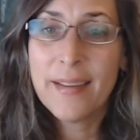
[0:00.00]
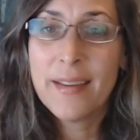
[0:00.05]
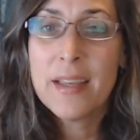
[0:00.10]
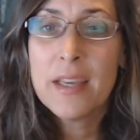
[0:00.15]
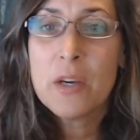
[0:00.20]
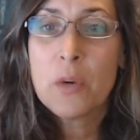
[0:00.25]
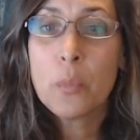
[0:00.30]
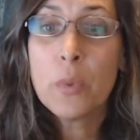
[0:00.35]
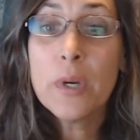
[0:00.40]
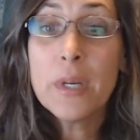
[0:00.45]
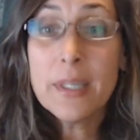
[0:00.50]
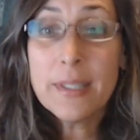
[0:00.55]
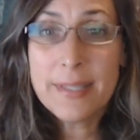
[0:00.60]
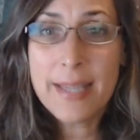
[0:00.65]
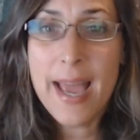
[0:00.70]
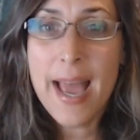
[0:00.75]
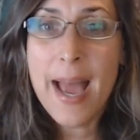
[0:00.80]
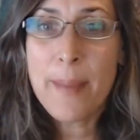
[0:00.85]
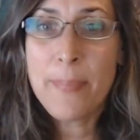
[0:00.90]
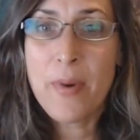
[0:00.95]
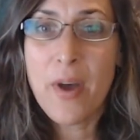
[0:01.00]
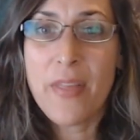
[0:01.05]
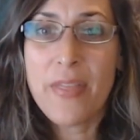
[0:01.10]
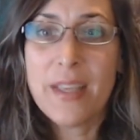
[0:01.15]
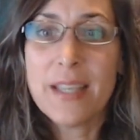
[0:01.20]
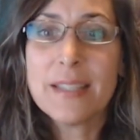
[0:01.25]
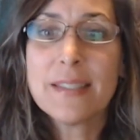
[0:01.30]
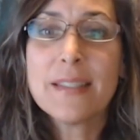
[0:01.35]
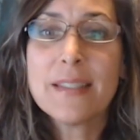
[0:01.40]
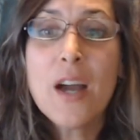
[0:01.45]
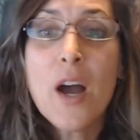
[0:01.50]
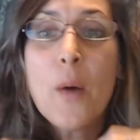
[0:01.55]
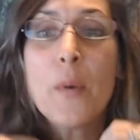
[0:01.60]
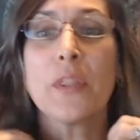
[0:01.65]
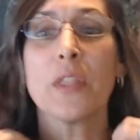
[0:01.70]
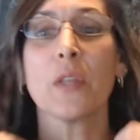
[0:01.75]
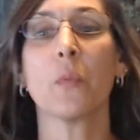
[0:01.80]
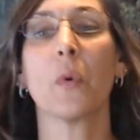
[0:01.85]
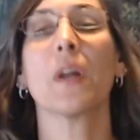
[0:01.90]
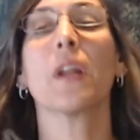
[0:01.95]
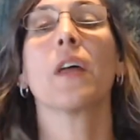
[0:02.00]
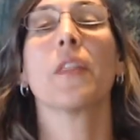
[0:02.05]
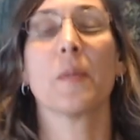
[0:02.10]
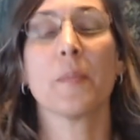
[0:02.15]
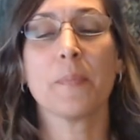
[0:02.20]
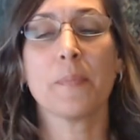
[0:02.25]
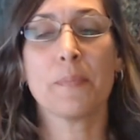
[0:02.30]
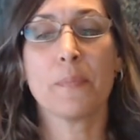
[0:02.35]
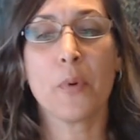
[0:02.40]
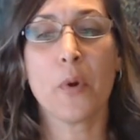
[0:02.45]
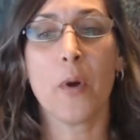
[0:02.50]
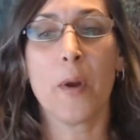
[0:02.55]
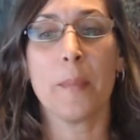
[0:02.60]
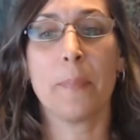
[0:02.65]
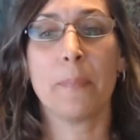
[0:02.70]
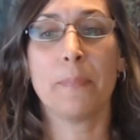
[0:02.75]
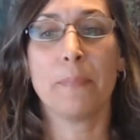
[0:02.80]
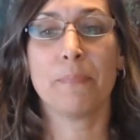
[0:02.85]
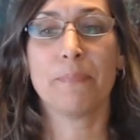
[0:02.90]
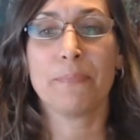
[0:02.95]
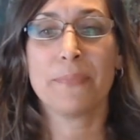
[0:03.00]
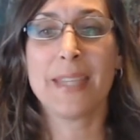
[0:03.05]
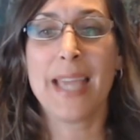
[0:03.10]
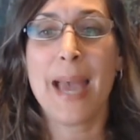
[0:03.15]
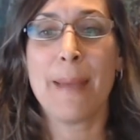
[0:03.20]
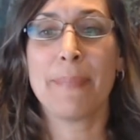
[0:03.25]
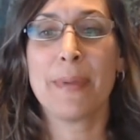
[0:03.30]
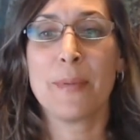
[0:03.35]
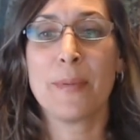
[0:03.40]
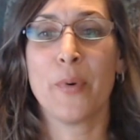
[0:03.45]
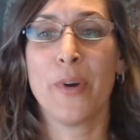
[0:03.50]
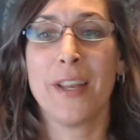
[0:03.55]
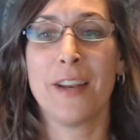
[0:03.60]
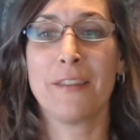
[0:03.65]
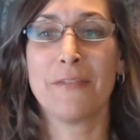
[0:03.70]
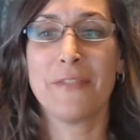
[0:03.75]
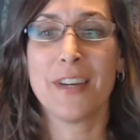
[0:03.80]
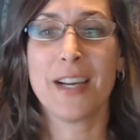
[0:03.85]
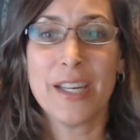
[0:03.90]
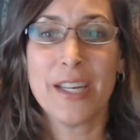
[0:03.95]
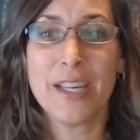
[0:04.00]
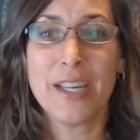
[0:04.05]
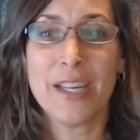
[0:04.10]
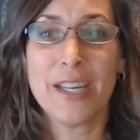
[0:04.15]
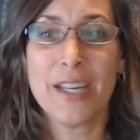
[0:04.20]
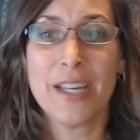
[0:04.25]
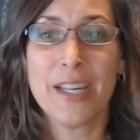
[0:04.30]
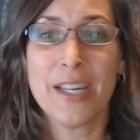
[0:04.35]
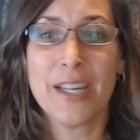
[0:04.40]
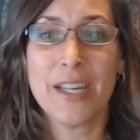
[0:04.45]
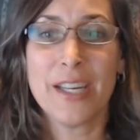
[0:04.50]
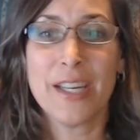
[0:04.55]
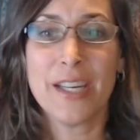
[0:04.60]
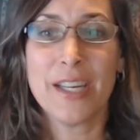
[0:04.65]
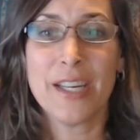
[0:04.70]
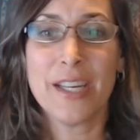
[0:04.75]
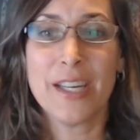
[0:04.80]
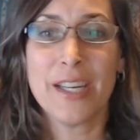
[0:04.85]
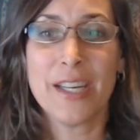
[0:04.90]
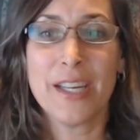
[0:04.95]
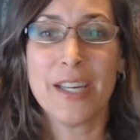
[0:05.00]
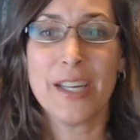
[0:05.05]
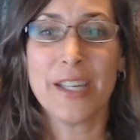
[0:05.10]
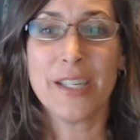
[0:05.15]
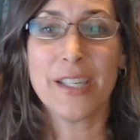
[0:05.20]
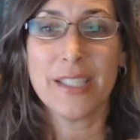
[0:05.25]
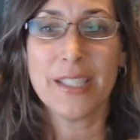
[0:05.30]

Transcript: we're going to tap on this. Oh, and the one other tapping point I forgot, guys, is the one right here,